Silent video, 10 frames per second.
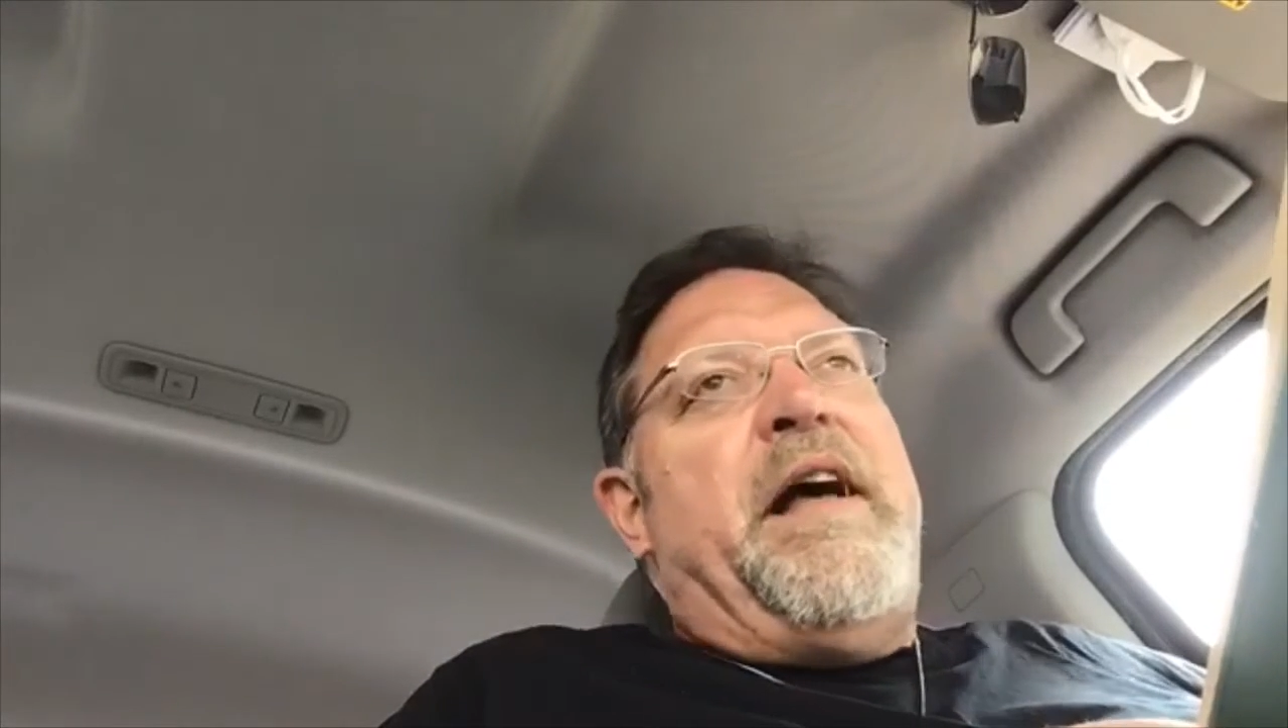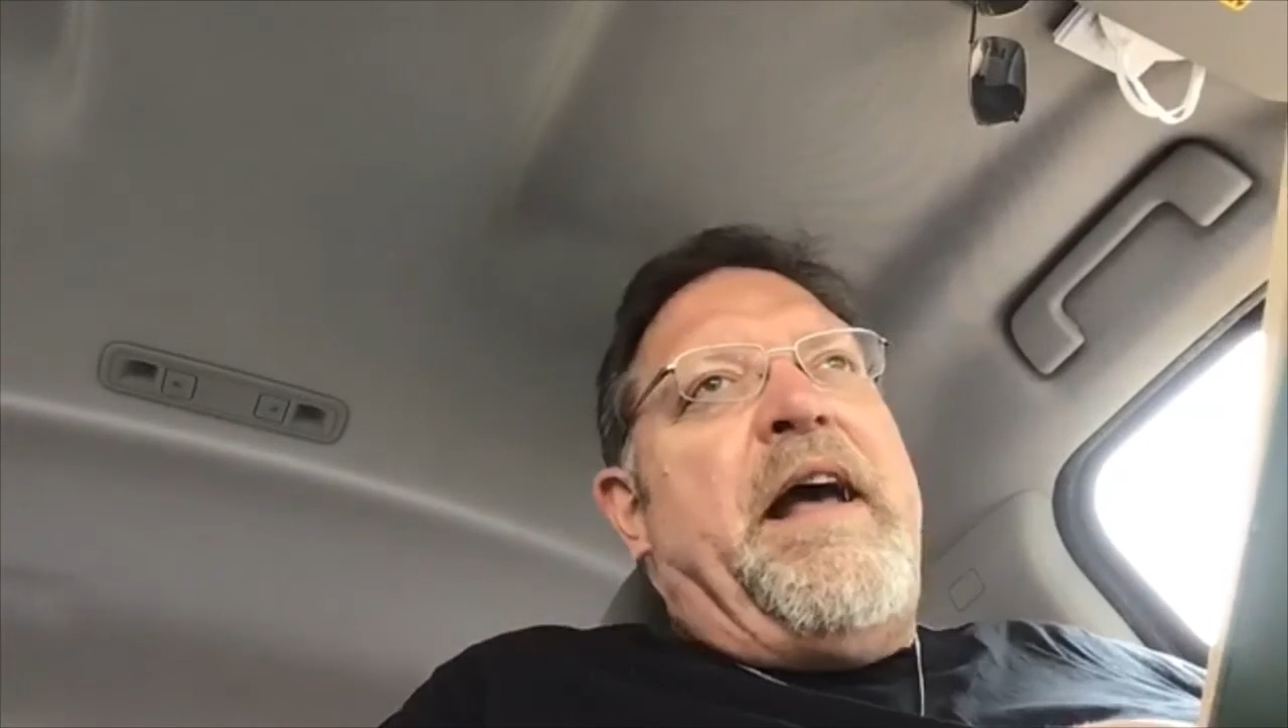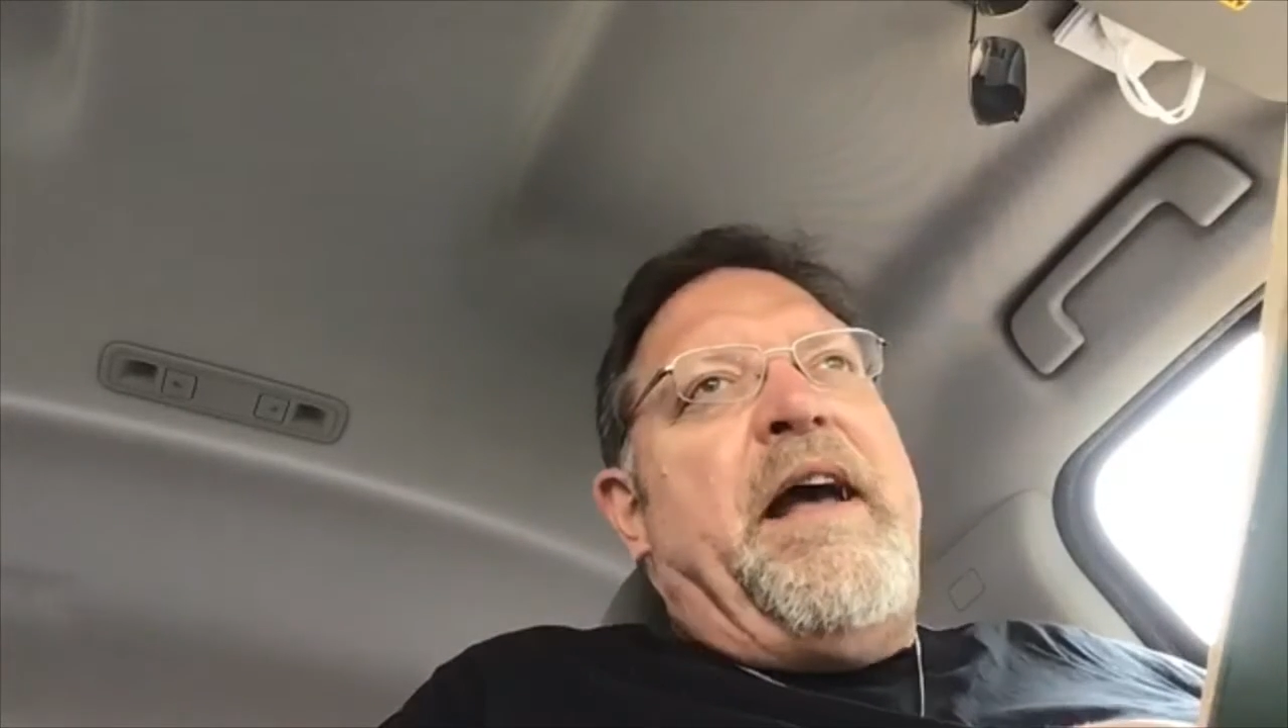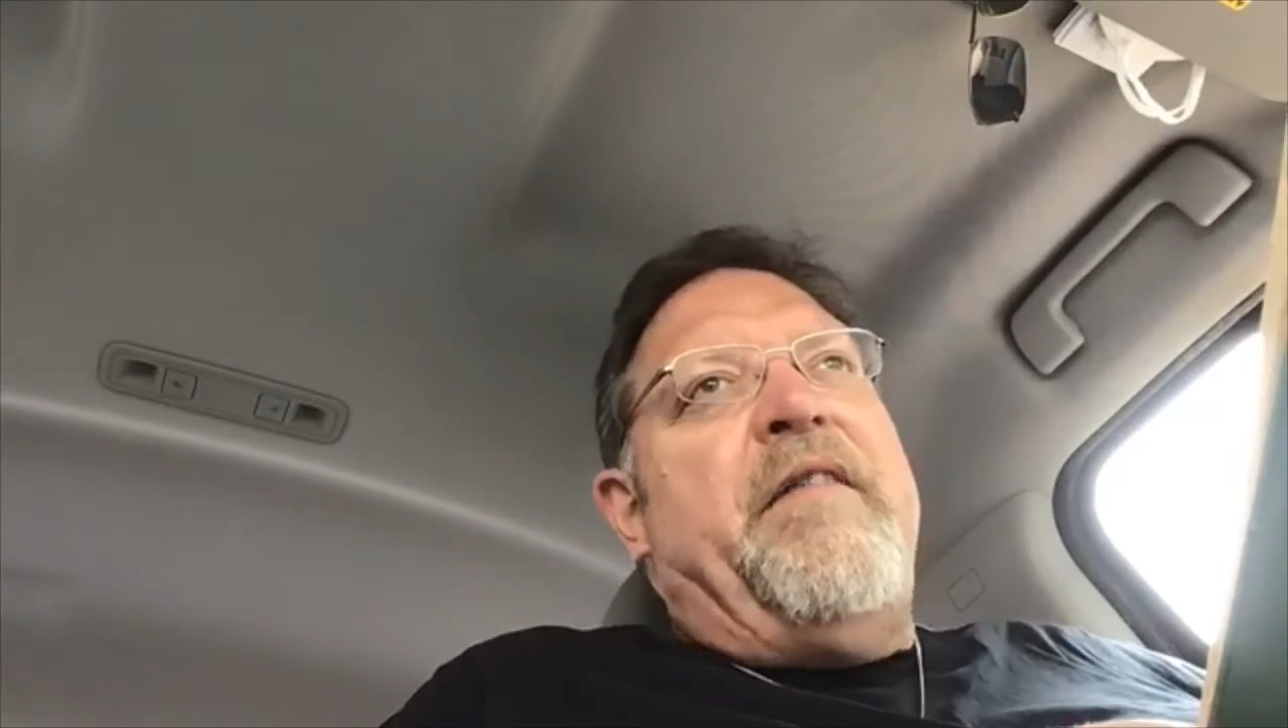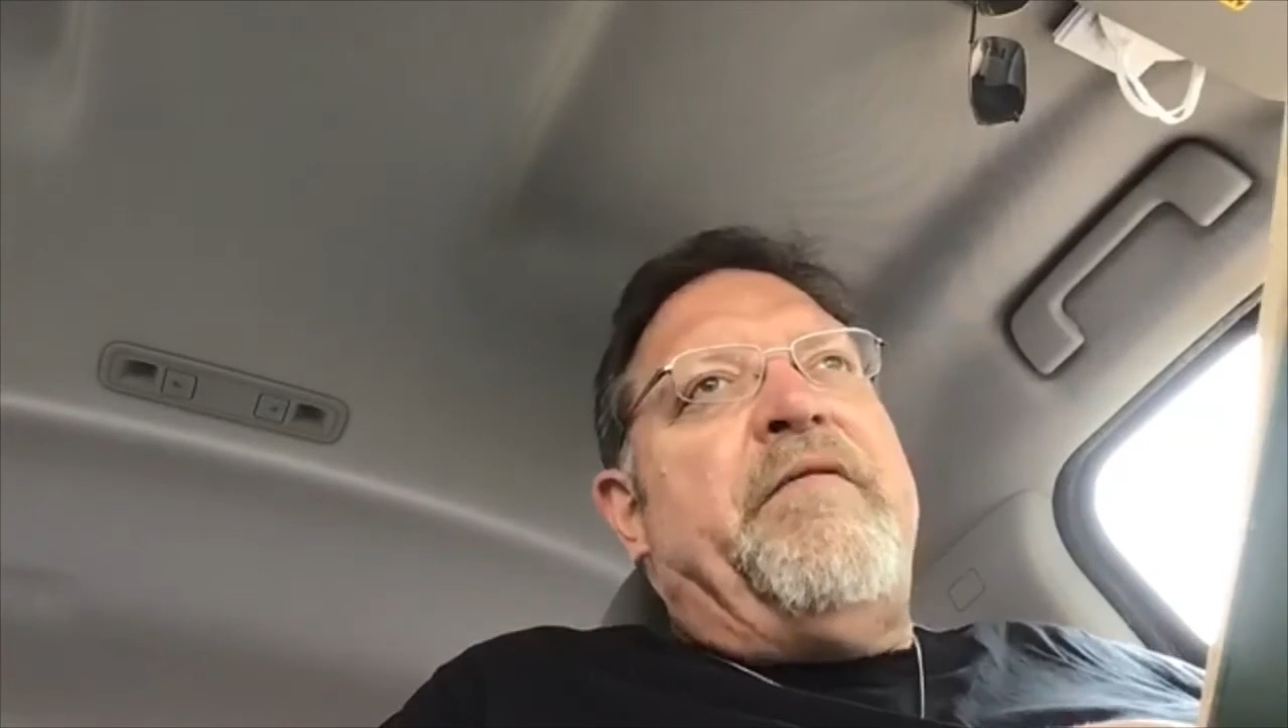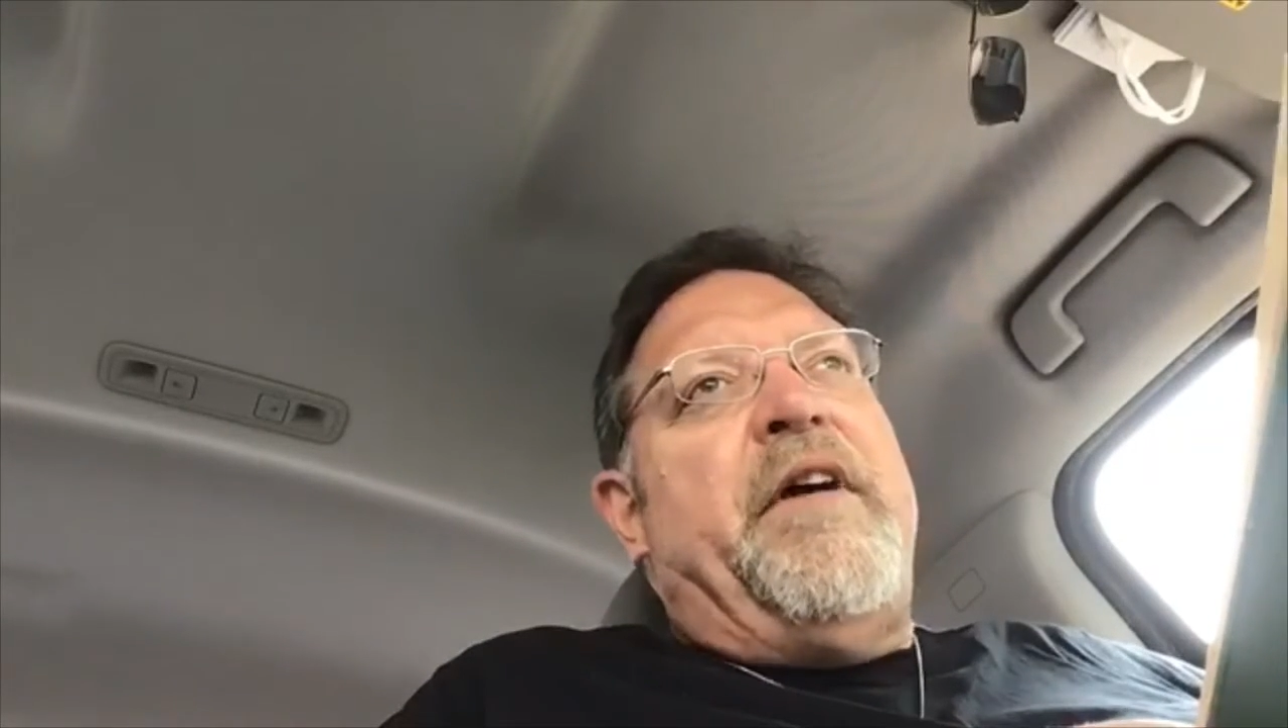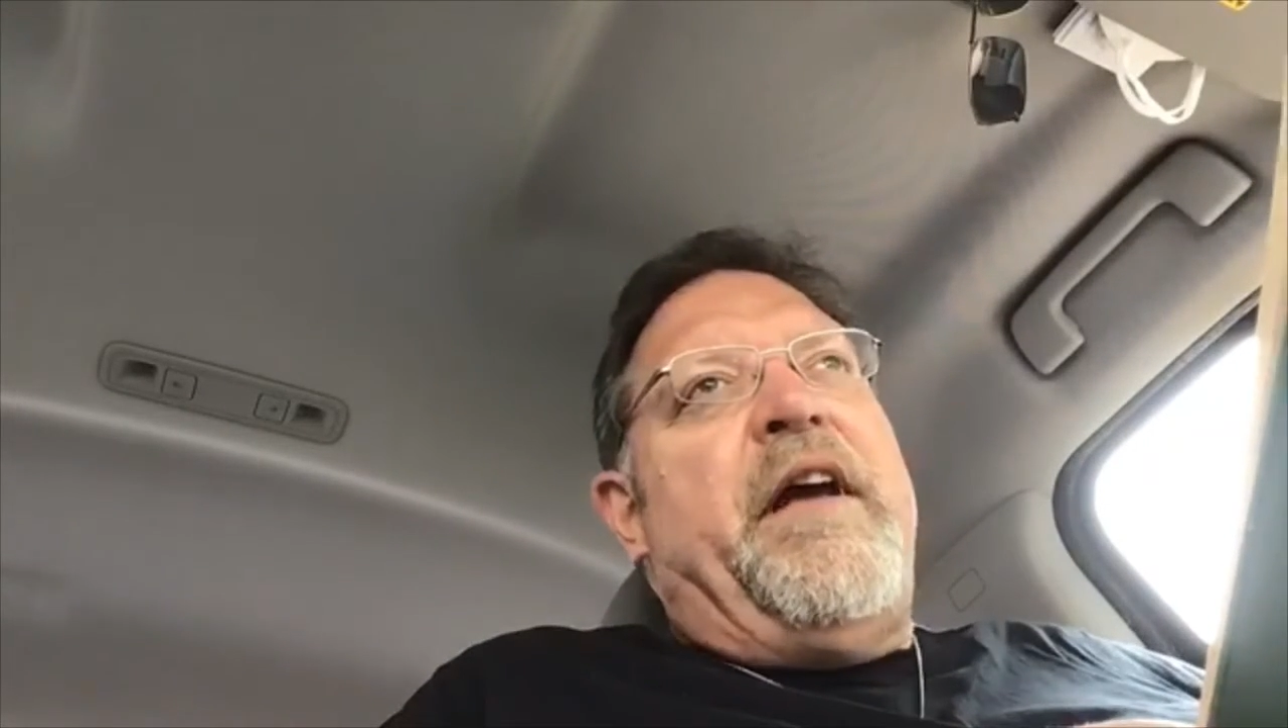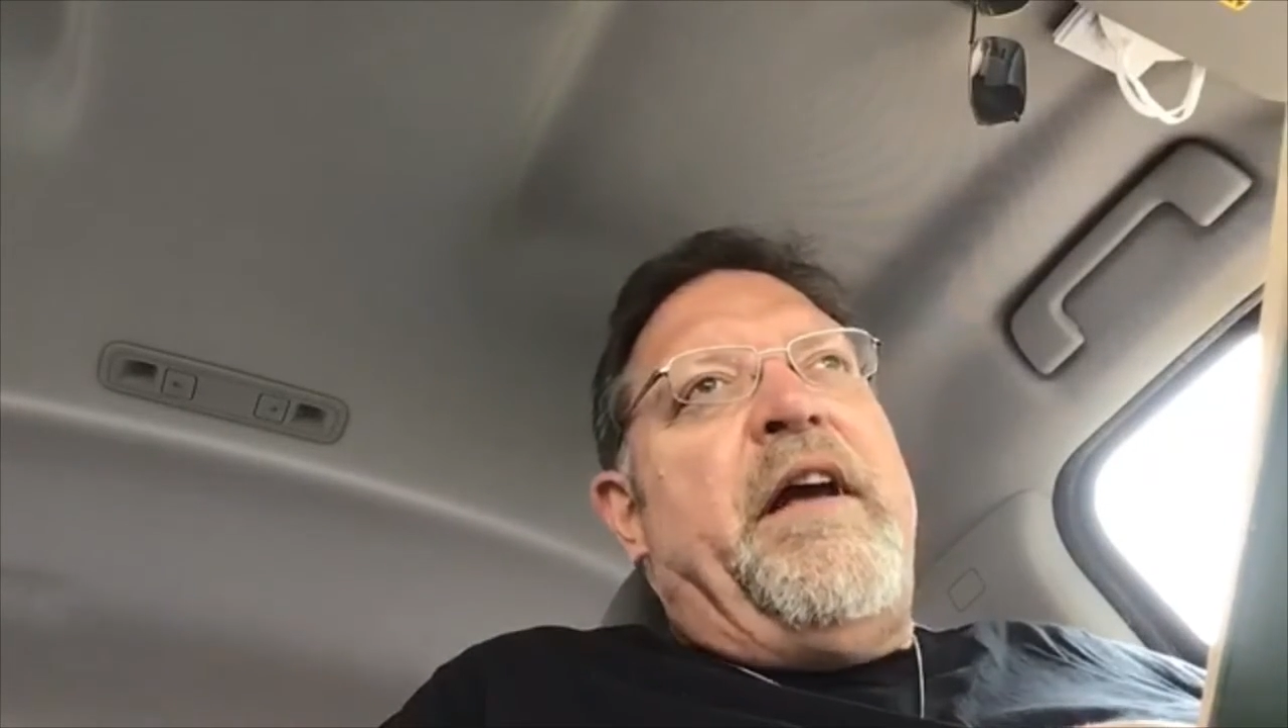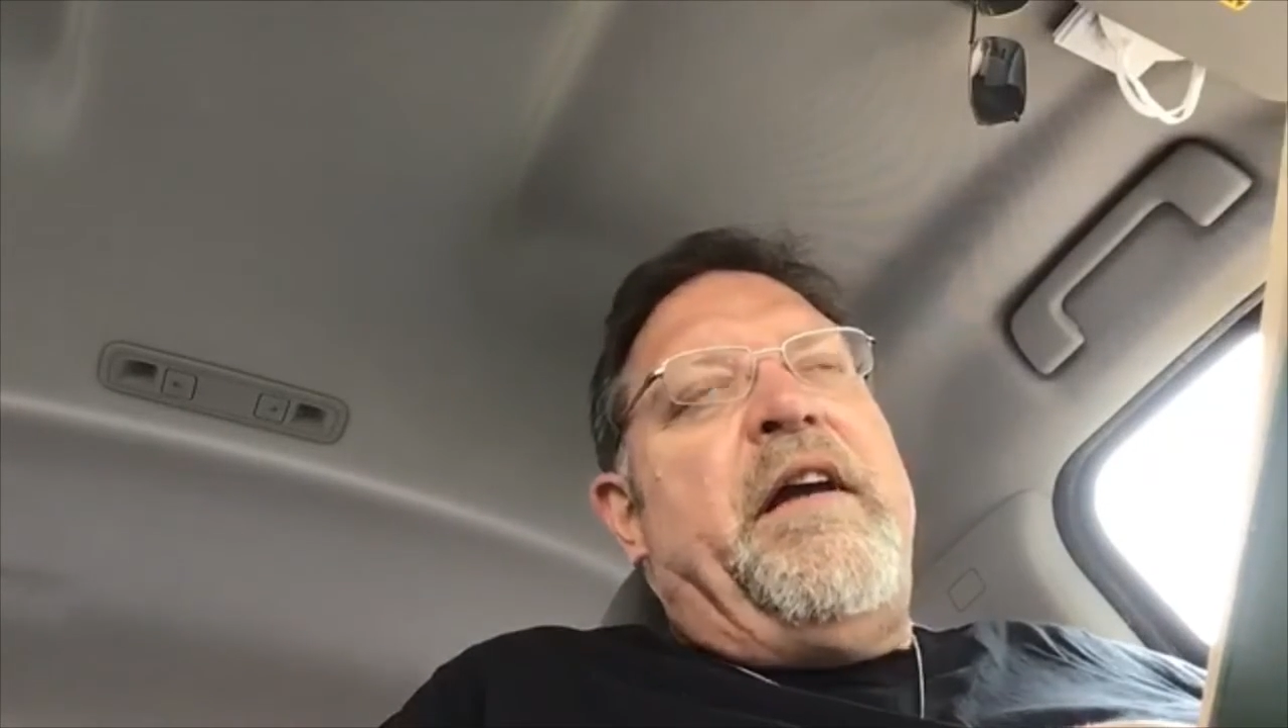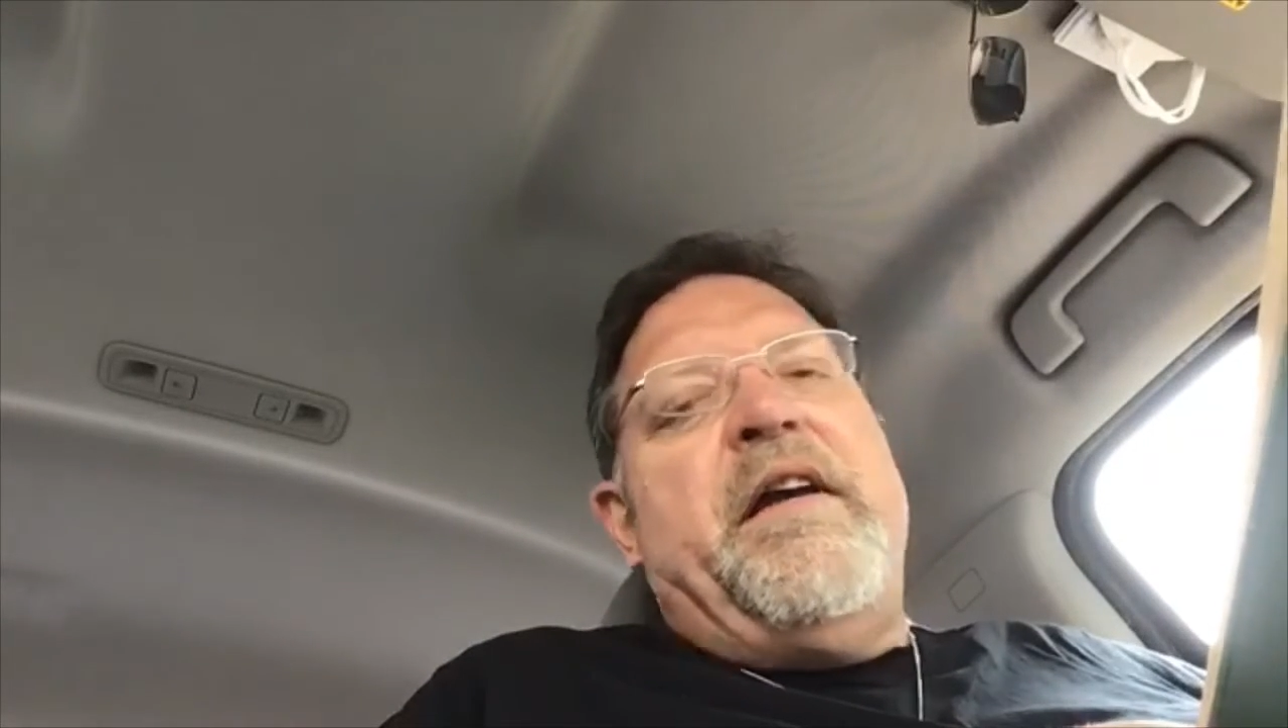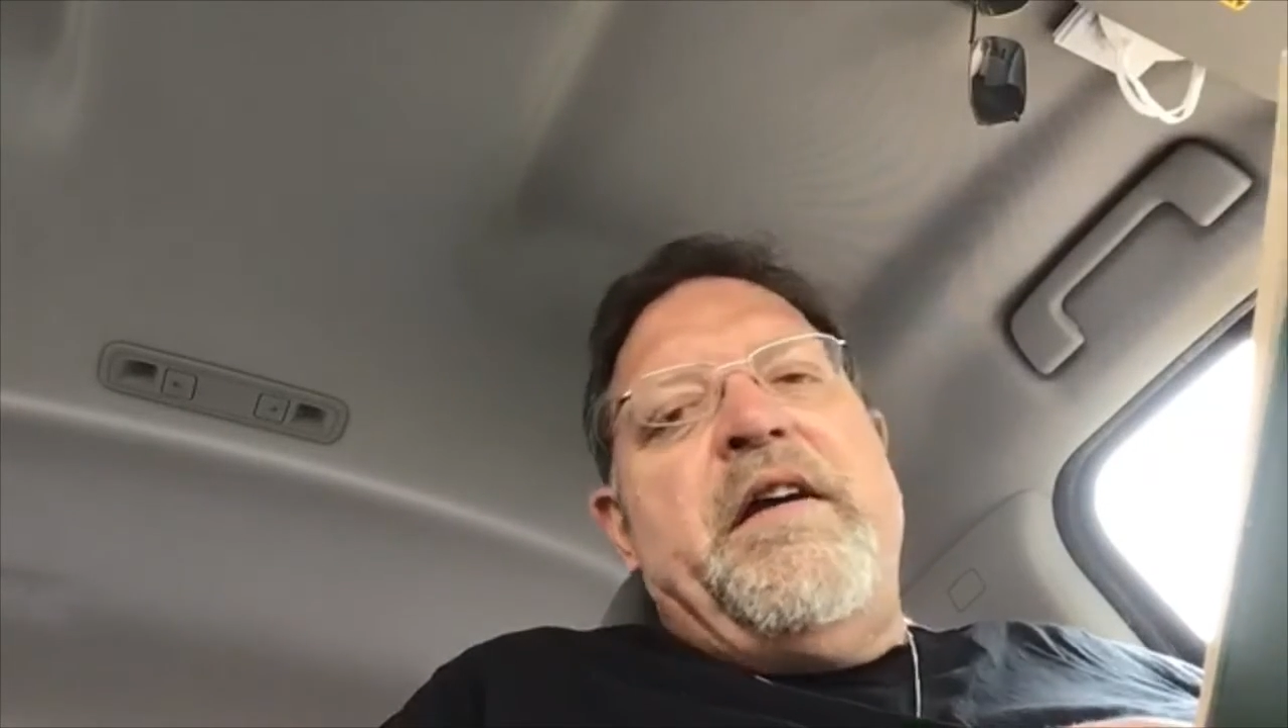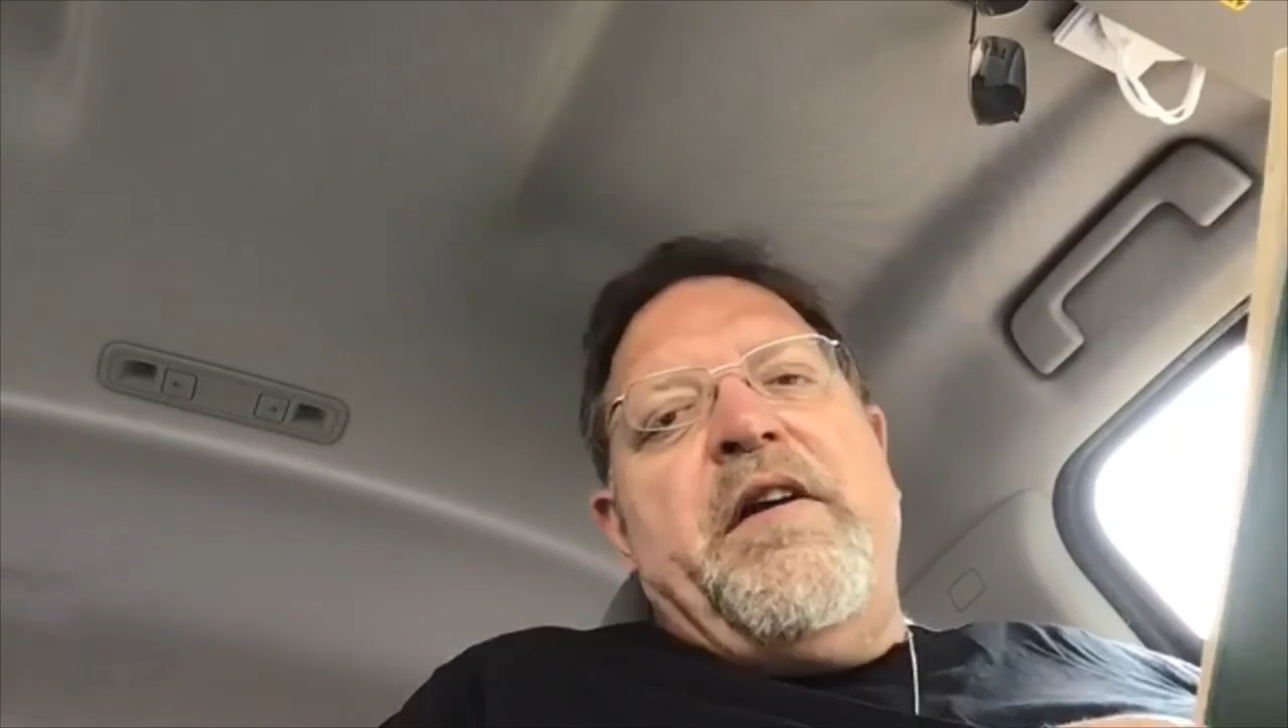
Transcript: have a